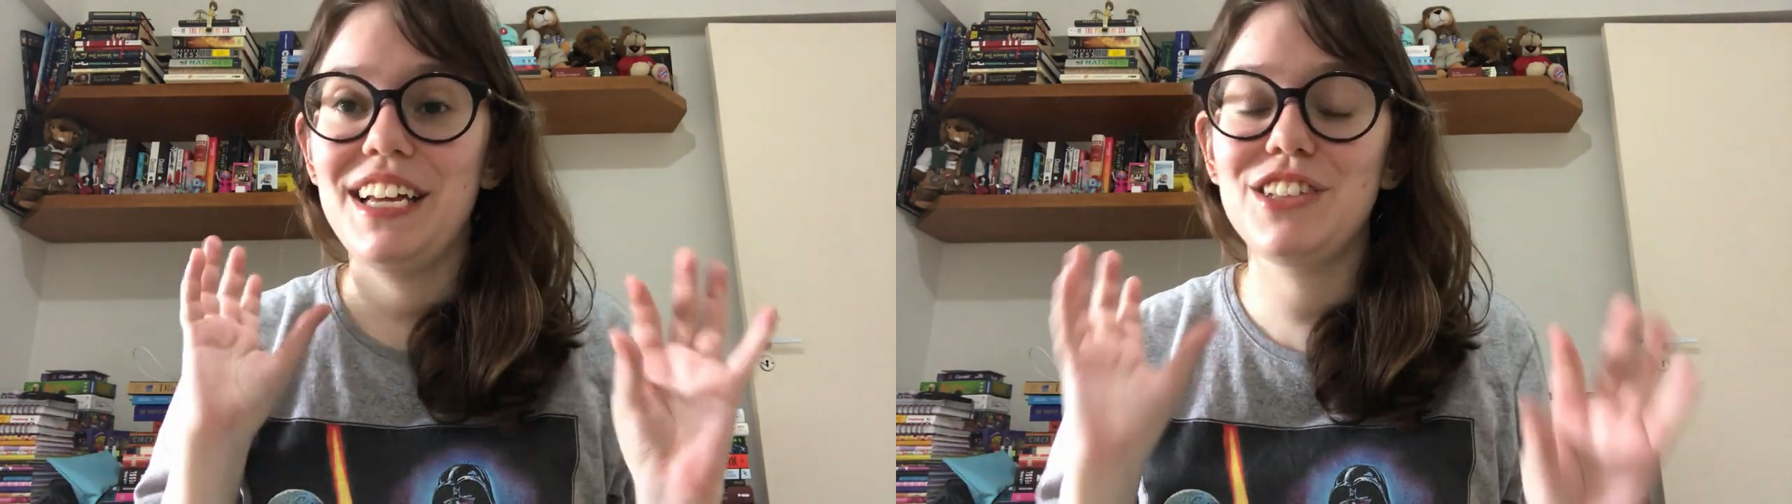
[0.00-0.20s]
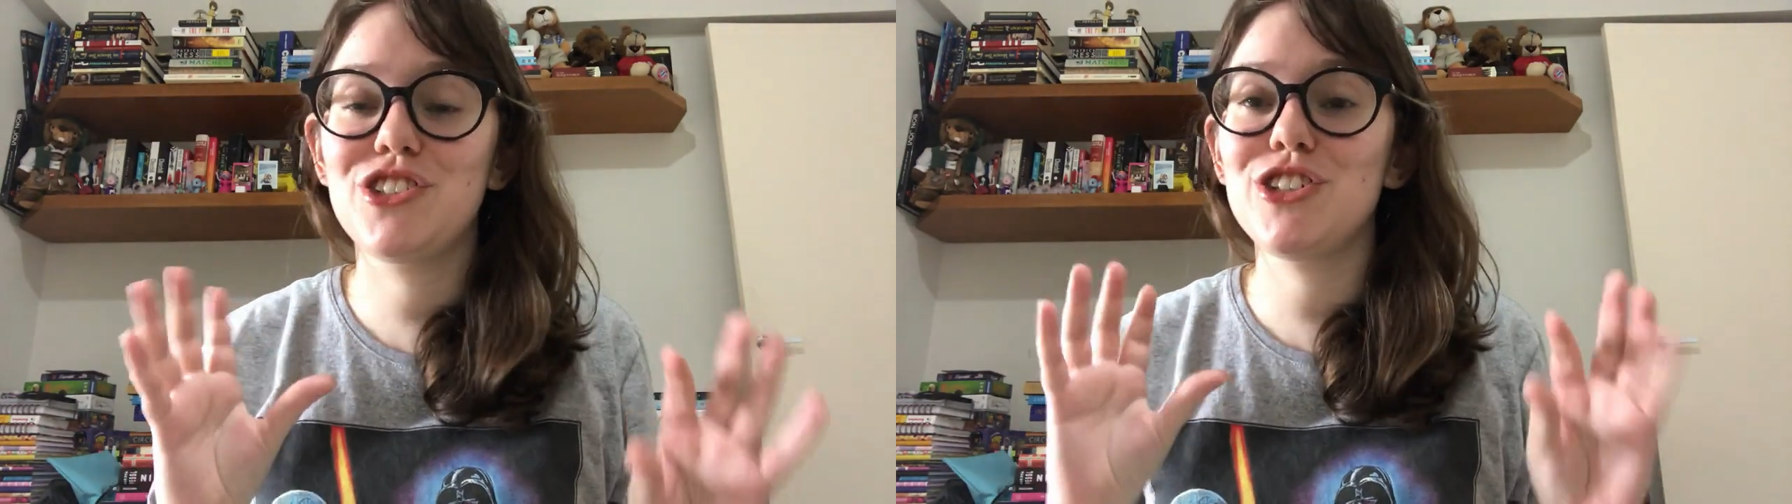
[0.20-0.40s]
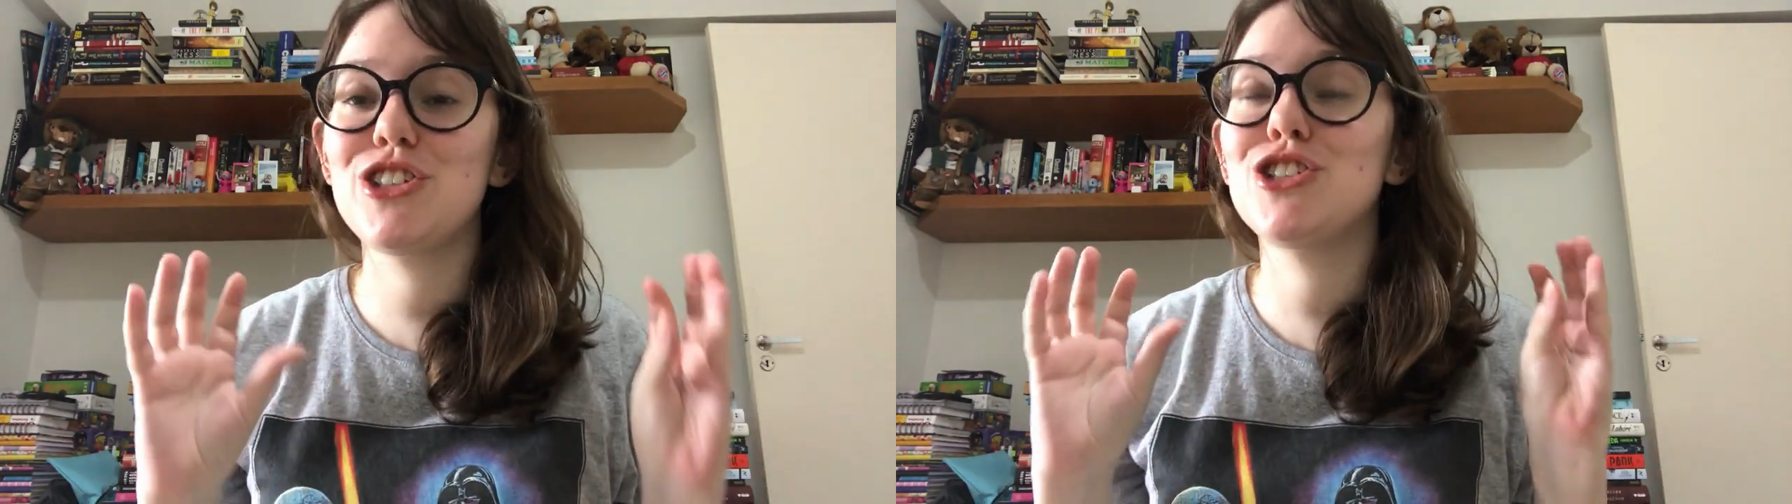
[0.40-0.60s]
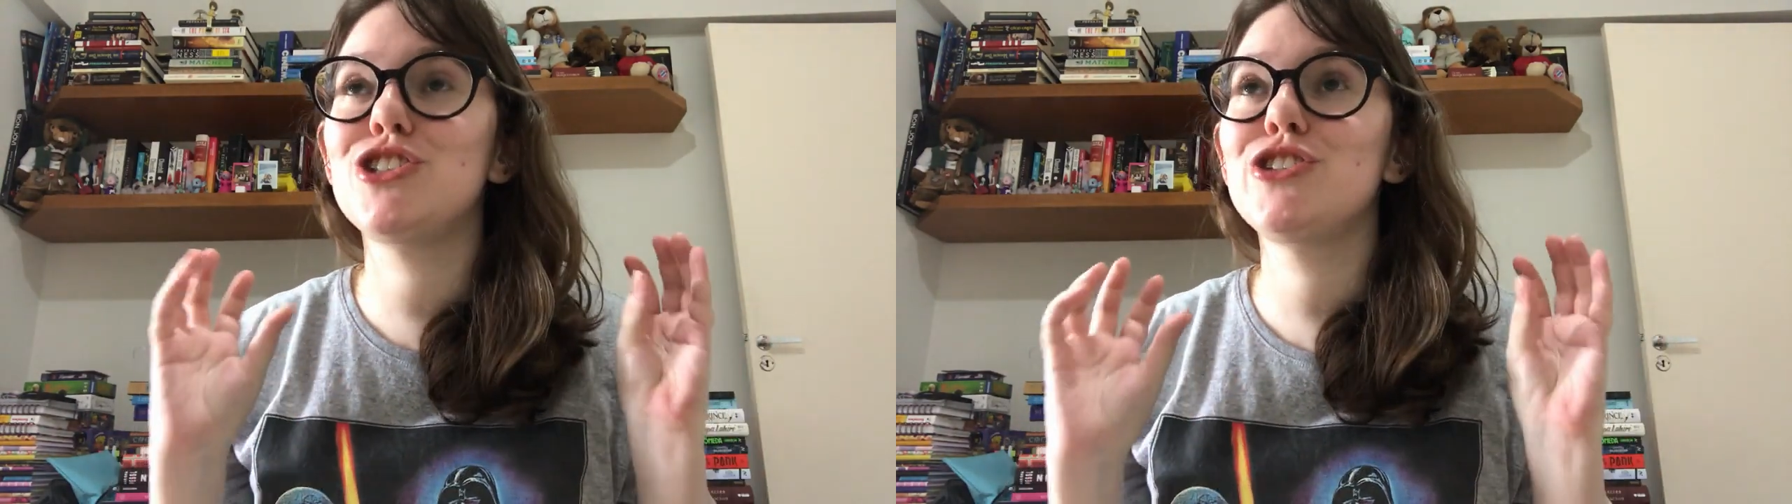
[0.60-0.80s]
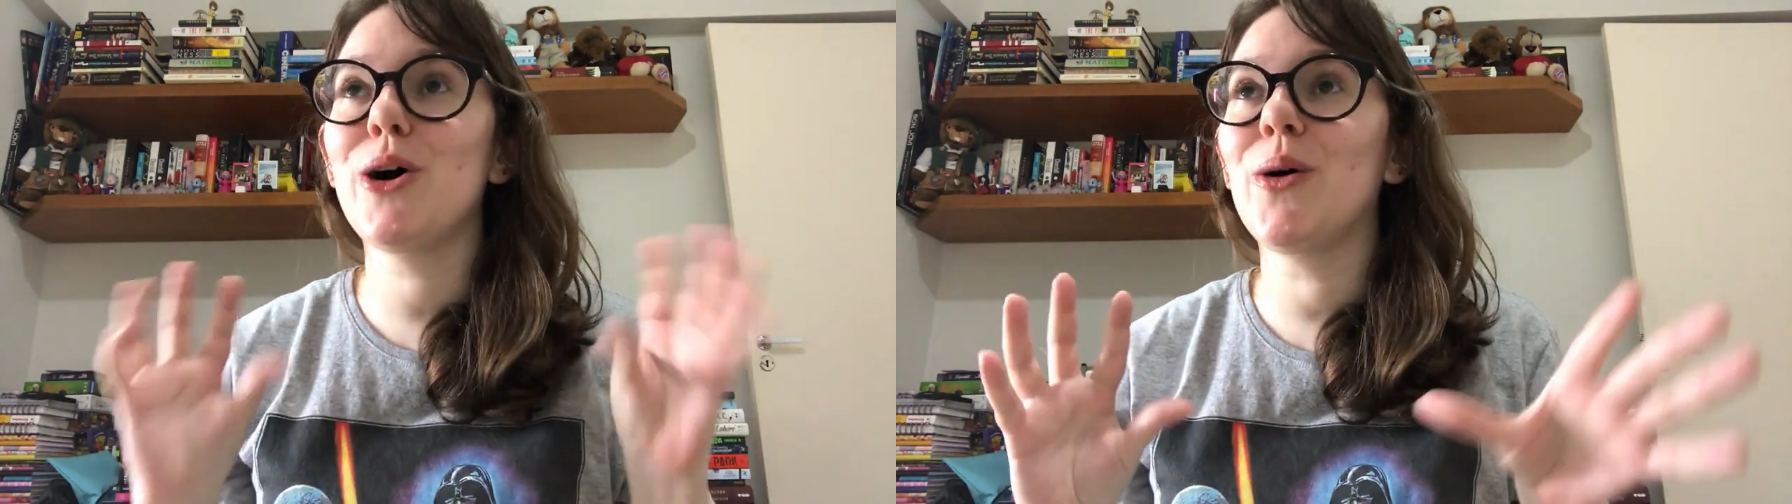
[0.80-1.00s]
it's
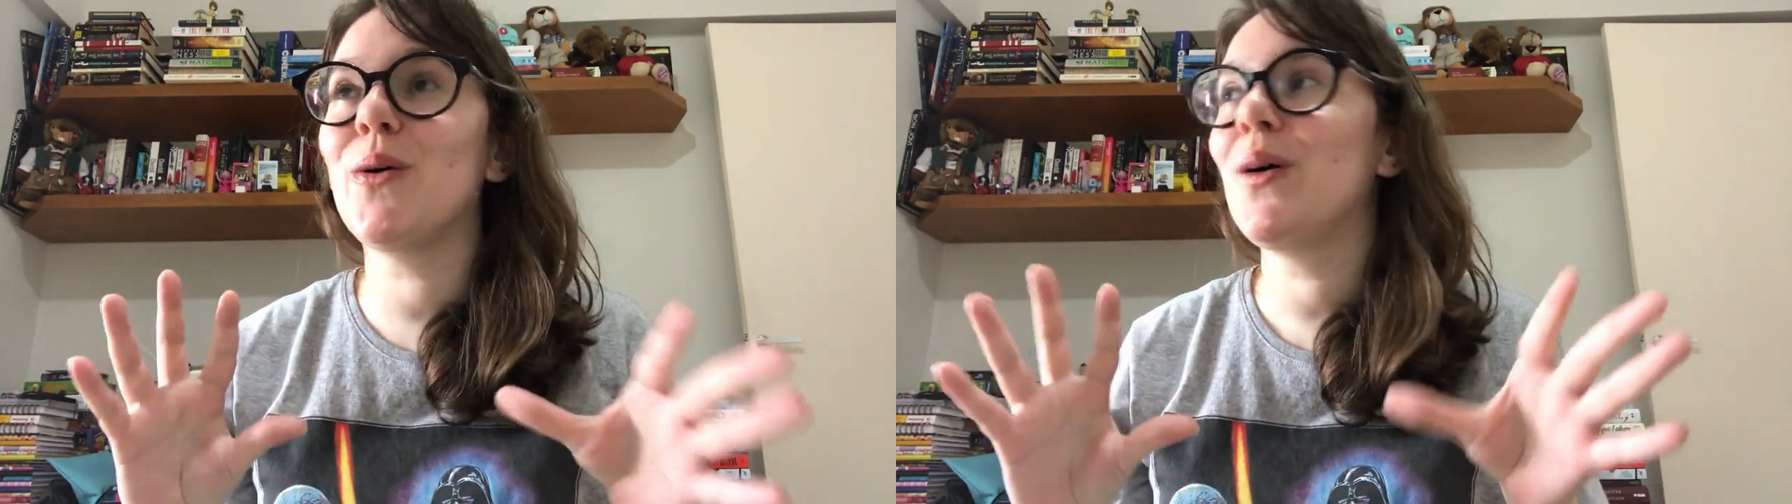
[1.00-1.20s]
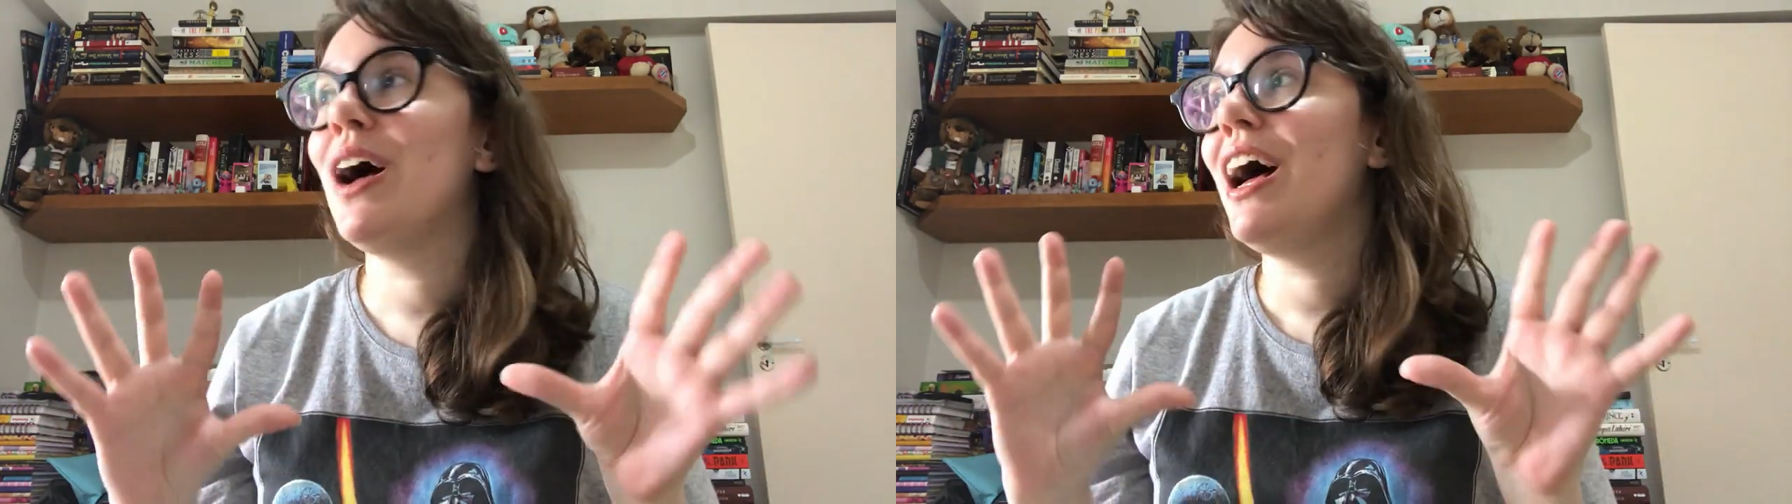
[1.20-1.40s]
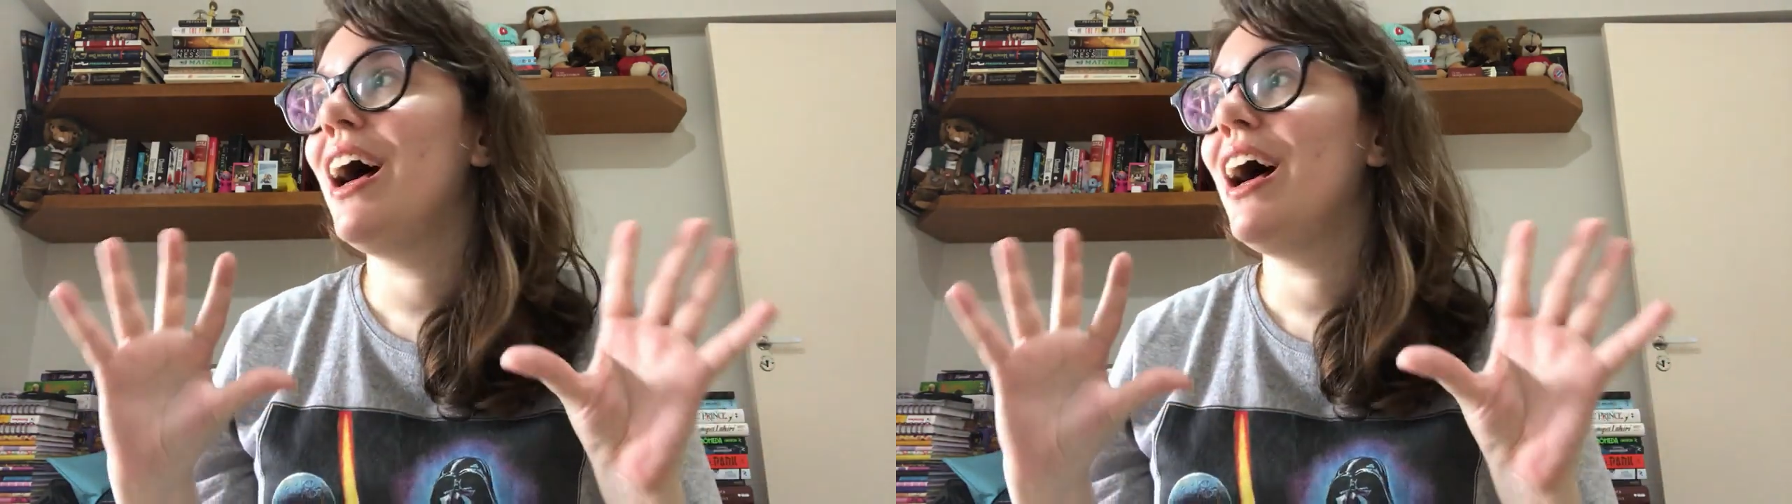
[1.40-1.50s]
just so